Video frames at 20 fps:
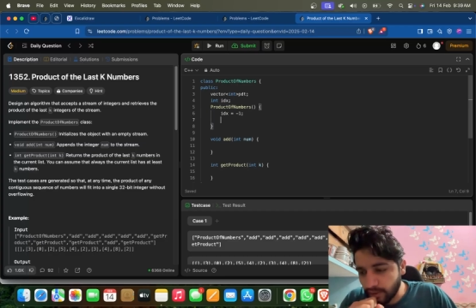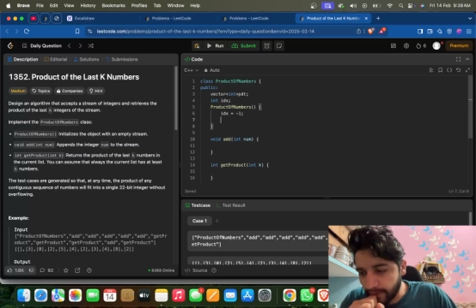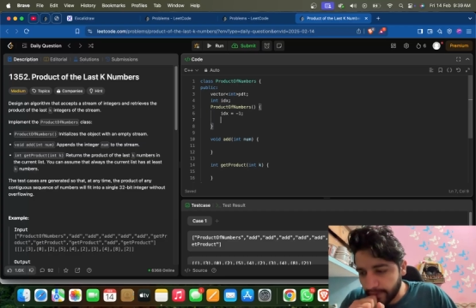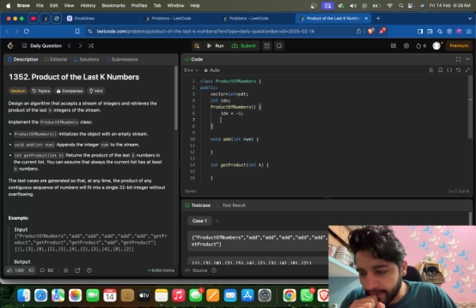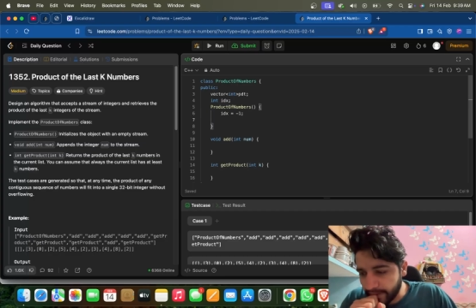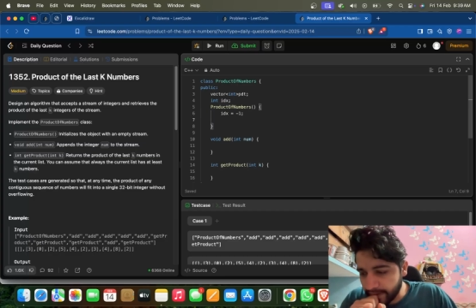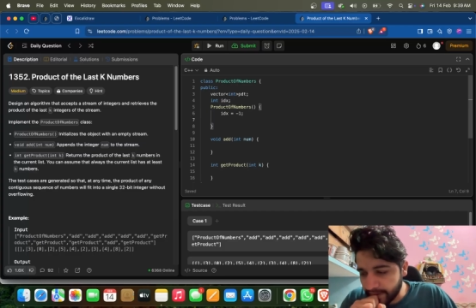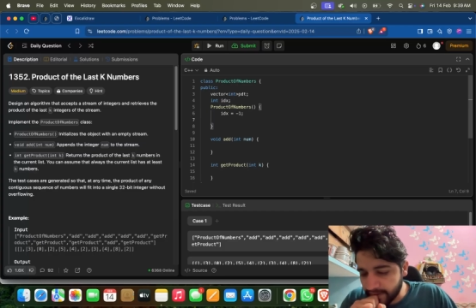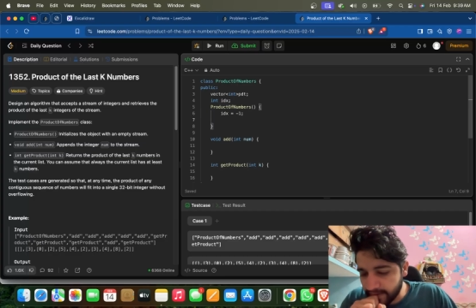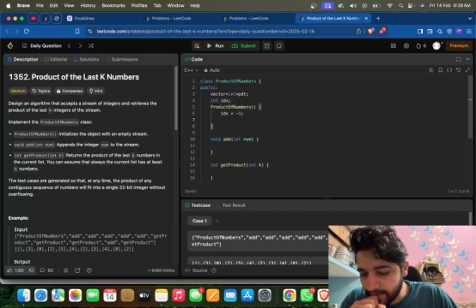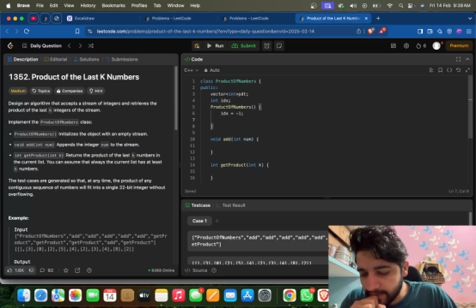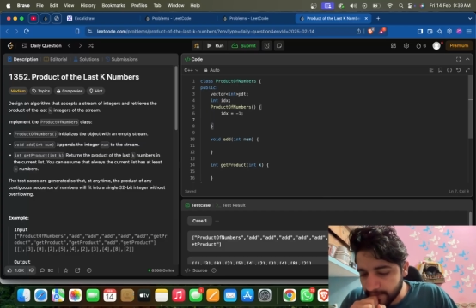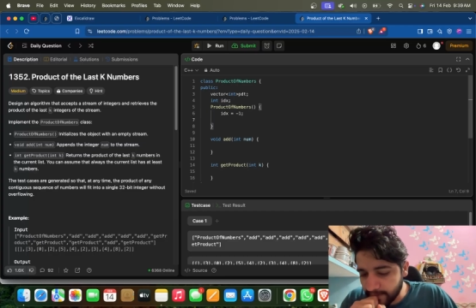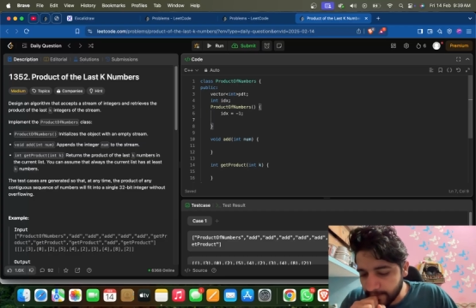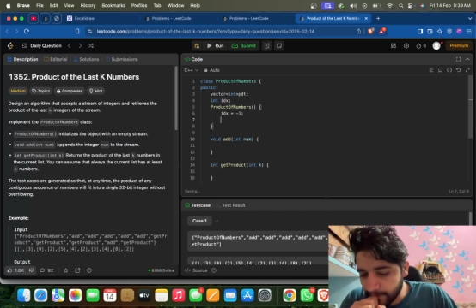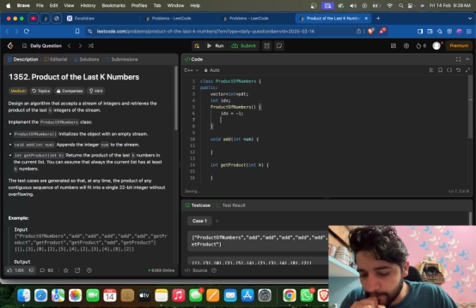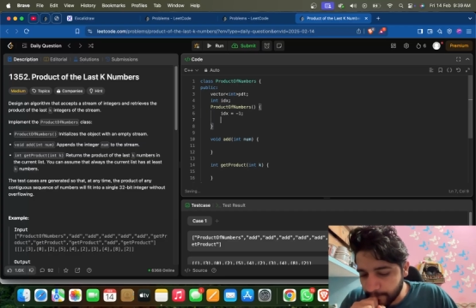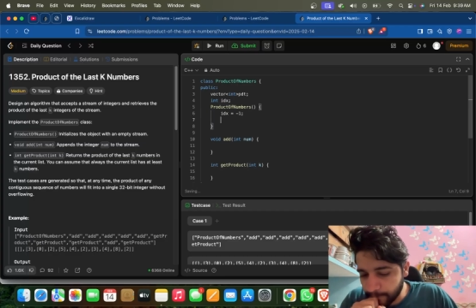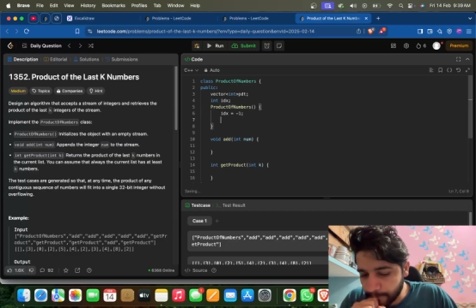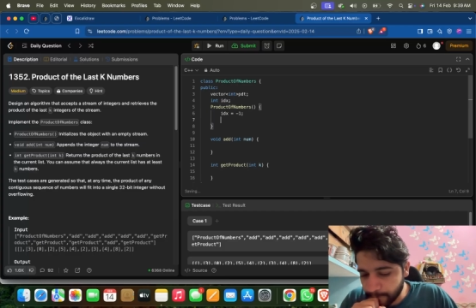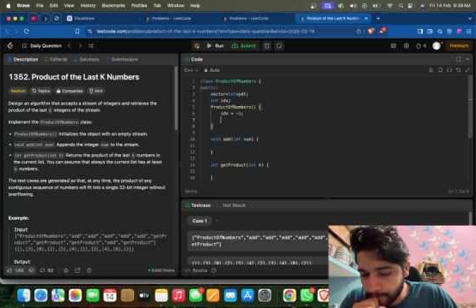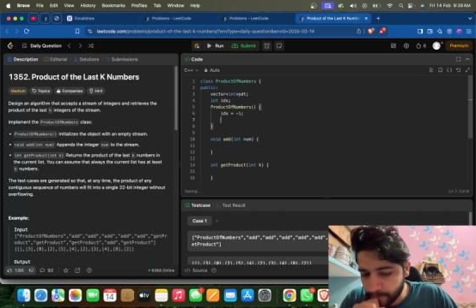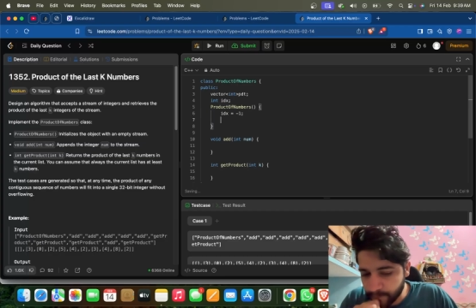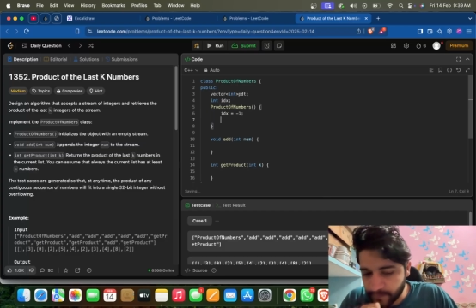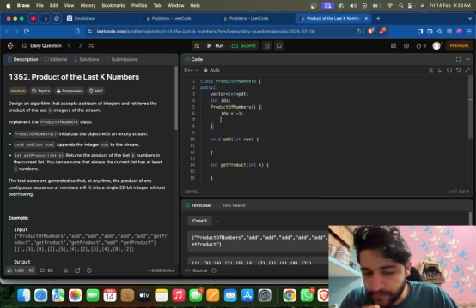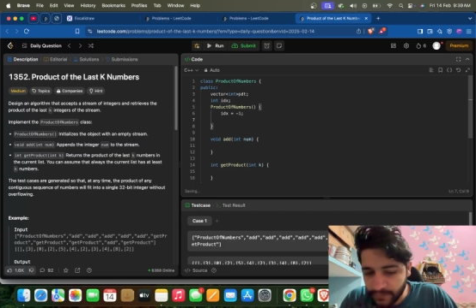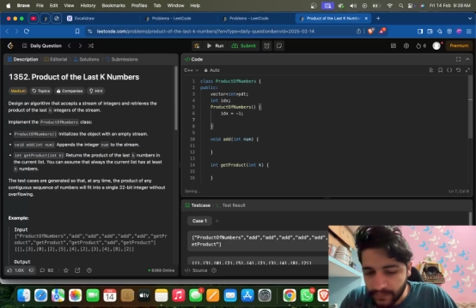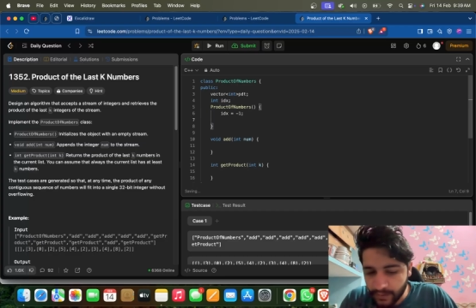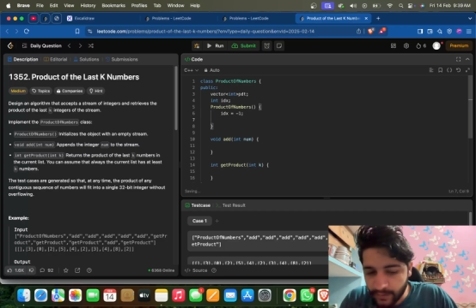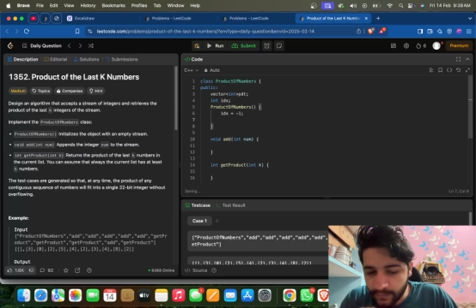and
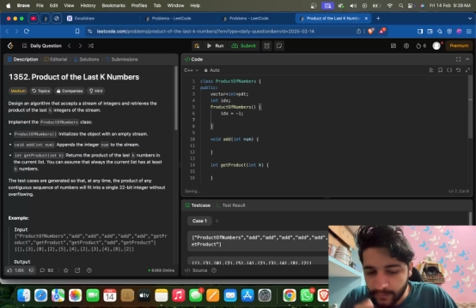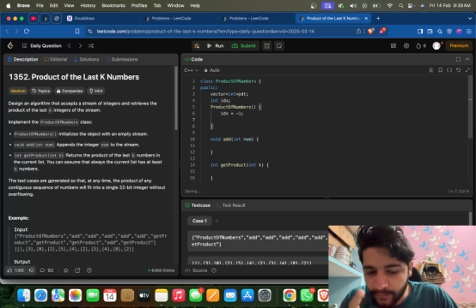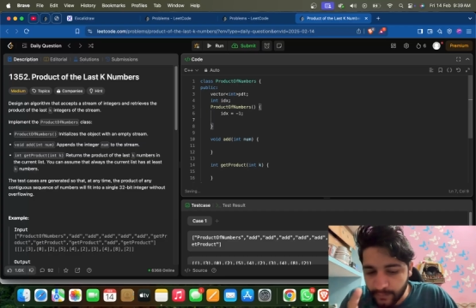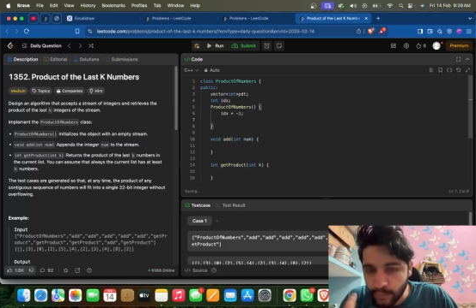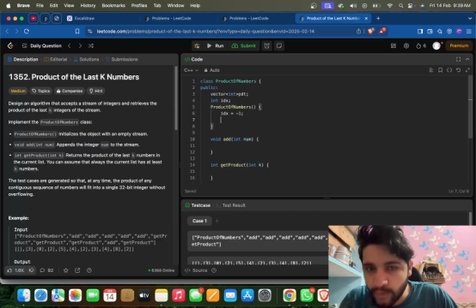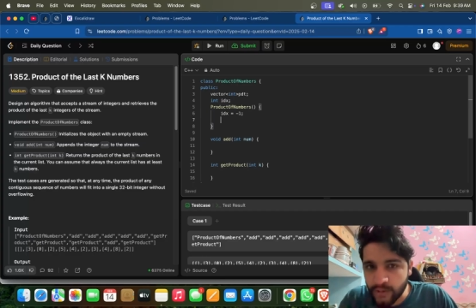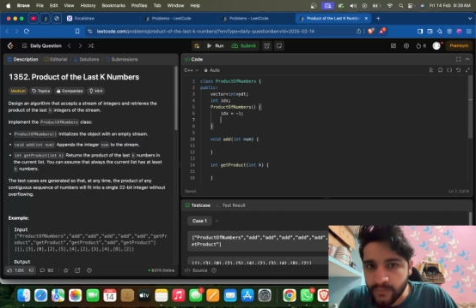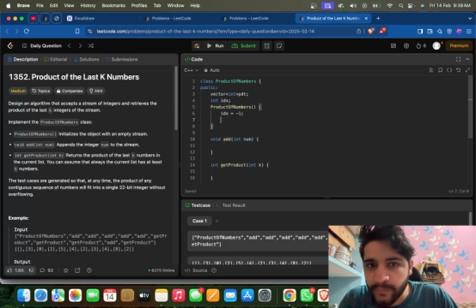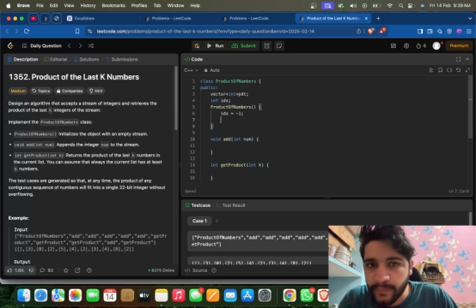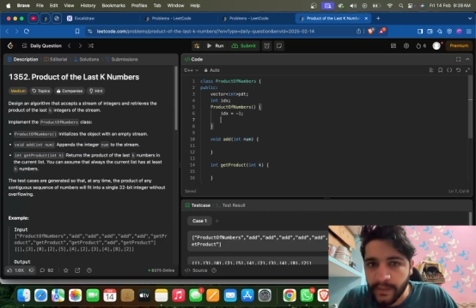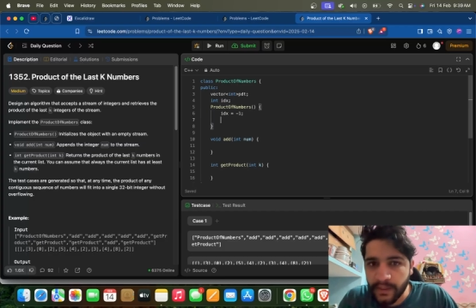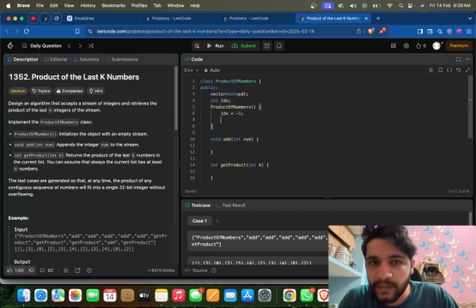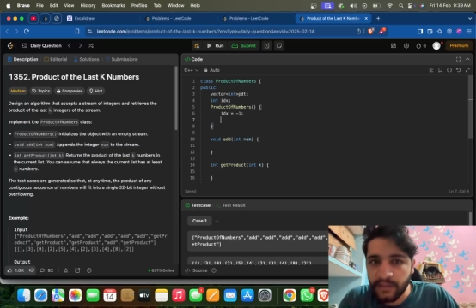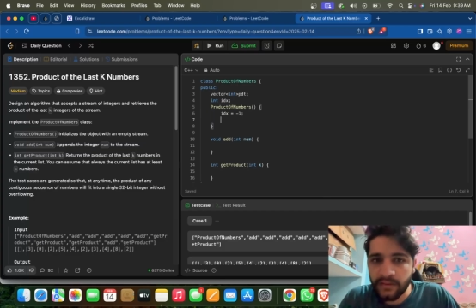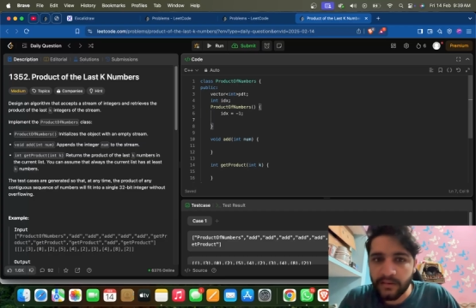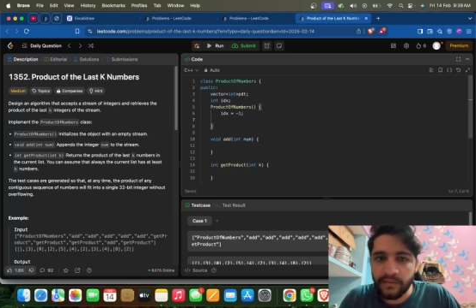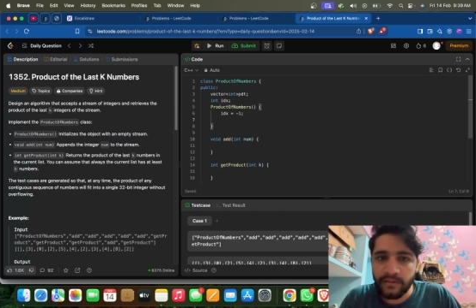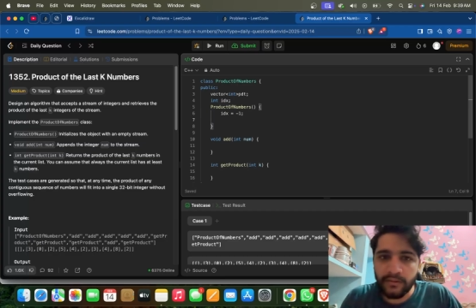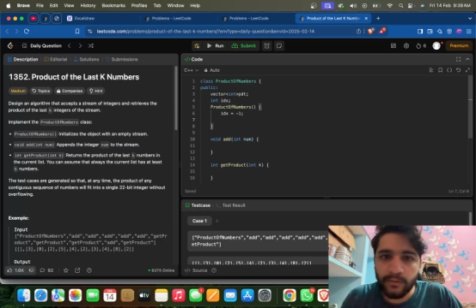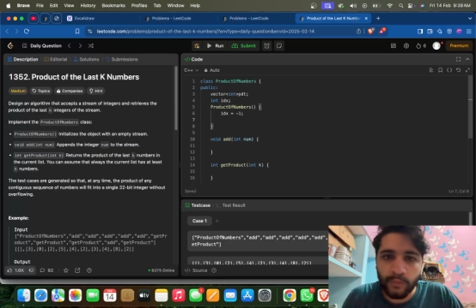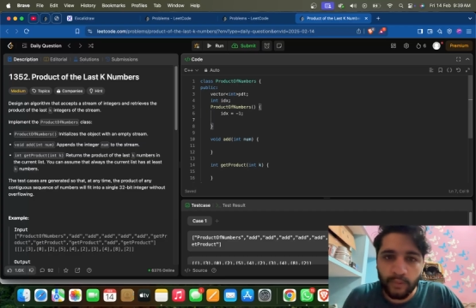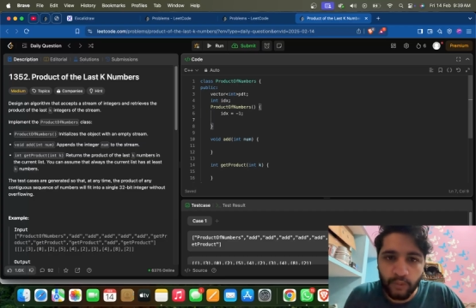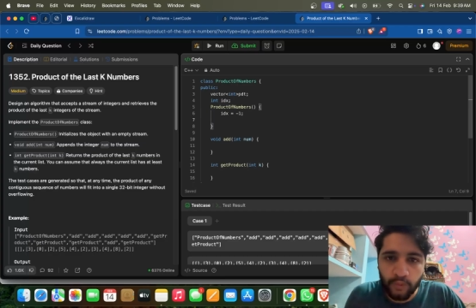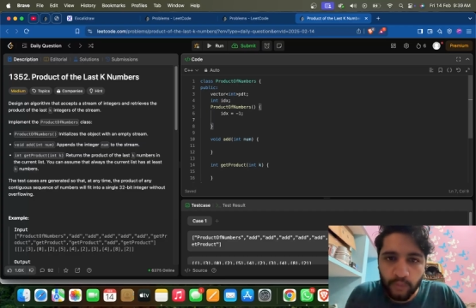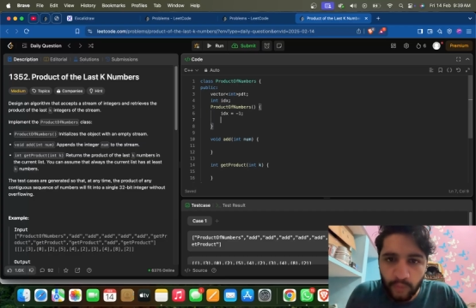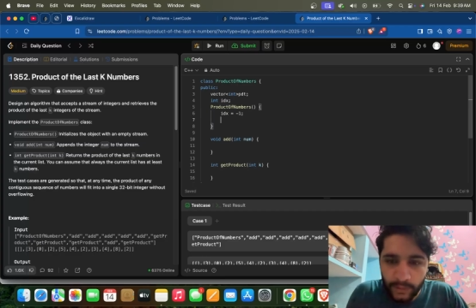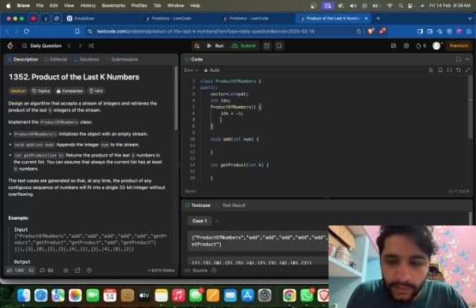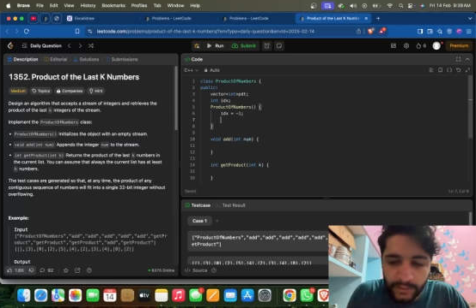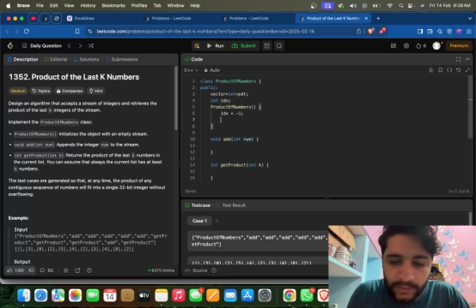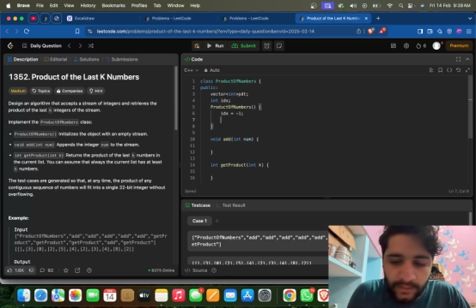push back
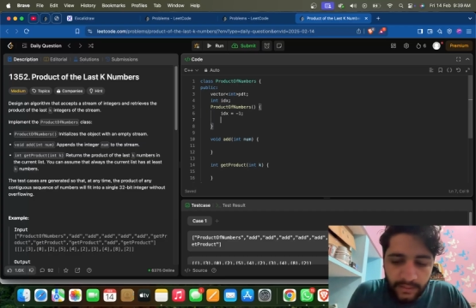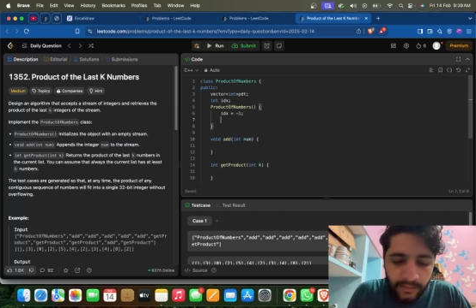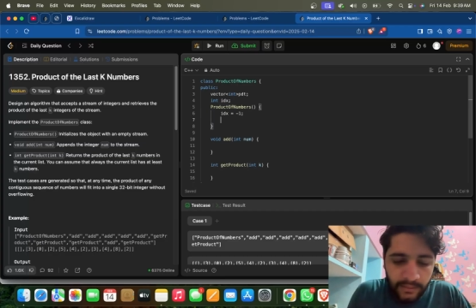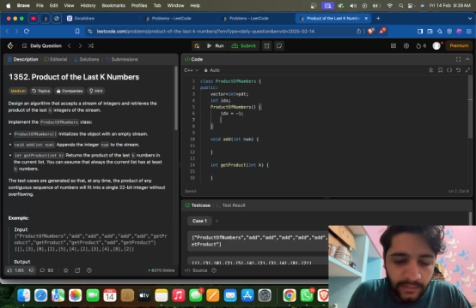1,